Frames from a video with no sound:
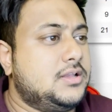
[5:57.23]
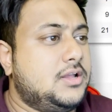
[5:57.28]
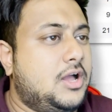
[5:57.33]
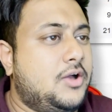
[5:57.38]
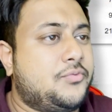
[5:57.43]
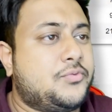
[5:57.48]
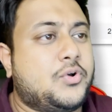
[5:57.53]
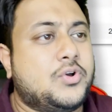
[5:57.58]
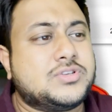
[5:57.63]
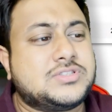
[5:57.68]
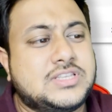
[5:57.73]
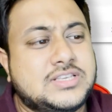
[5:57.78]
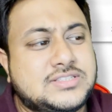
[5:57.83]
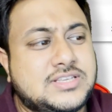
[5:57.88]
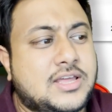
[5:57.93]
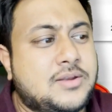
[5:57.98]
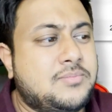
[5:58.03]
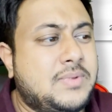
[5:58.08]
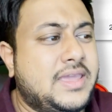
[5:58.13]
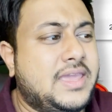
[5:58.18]
Of course, these
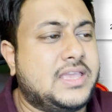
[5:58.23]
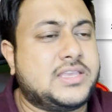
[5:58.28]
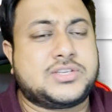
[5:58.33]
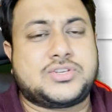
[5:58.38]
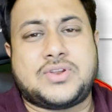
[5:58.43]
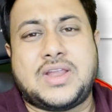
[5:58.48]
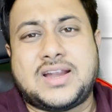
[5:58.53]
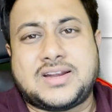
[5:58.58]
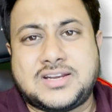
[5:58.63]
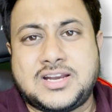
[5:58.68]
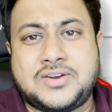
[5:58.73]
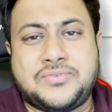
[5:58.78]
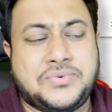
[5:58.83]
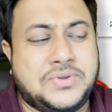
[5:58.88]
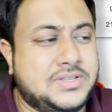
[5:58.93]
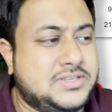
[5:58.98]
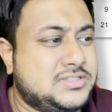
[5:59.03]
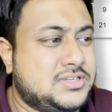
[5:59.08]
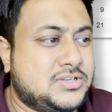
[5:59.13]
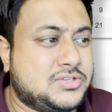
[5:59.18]
are my extracted
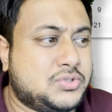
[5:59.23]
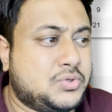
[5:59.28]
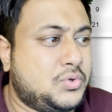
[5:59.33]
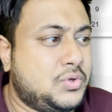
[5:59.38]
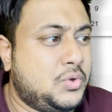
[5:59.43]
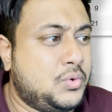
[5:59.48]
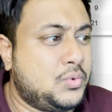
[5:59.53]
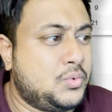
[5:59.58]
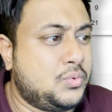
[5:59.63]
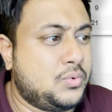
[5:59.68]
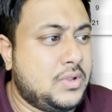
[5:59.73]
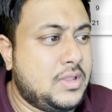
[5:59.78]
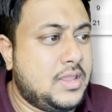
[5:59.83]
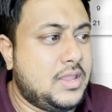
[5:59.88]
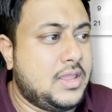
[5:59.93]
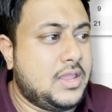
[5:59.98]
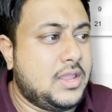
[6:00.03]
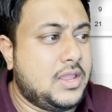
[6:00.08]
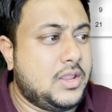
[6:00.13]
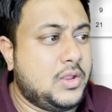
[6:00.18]
features. So you
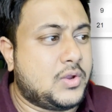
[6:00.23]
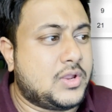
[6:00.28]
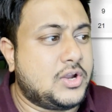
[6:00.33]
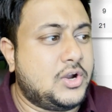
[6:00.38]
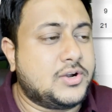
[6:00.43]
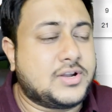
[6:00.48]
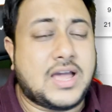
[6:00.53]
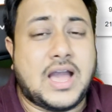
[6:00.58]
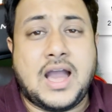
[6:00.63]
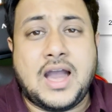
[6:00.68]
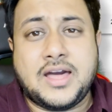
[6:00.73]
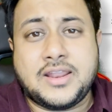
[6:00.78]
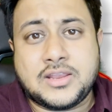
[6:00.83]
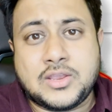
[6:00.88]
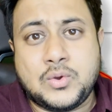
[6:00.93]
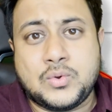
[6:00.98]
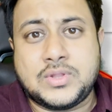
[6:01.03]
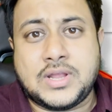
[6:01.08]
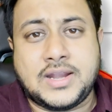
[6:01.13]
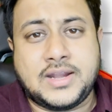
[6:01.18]
cannot
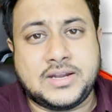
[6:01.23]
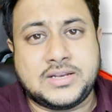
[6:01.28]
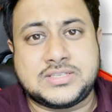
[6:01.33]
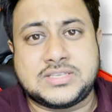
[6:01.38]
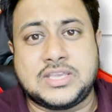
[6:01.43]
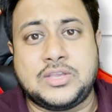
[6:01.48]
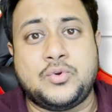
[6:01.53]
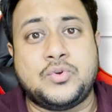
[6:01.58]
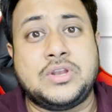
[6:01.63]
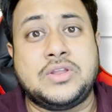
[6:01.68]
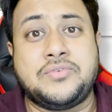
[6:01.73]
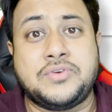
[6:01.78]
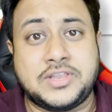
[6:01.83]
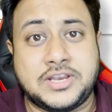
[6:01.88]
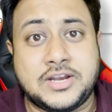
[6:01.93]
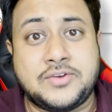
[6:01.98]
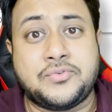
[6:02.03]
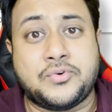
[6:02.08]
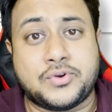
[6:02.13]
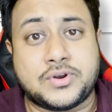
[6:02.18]
argue that it's a
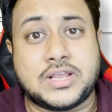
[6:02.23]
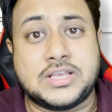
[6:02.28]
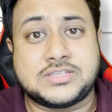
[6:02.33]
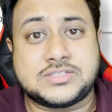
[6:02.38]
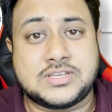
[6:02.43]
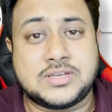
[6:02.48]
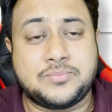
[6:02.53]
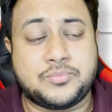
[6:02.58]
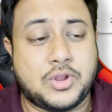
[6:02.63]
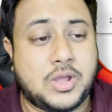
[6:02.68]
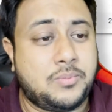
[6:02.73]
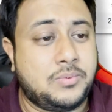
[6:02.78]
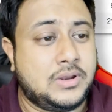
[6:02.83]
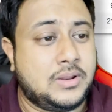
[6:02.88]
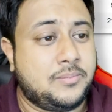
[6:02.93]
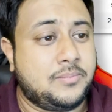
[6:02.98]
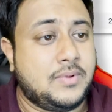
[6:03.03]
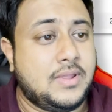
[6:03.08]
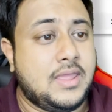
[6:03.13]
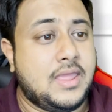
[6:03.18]
univariate forecasting
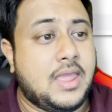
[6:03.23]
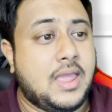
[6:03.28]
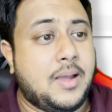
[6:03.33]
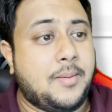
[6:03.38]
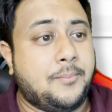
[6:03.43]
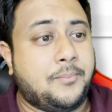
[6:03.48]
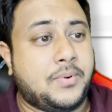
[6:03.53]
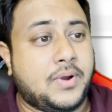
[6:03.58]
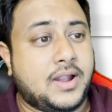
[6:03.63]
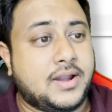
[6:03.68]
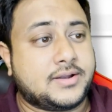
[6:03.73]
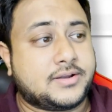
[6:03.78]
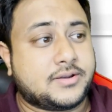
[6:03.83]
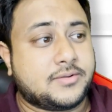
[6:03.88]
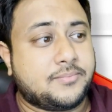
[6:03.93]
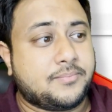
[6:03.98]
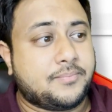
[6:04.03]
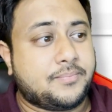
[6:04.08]
problem, but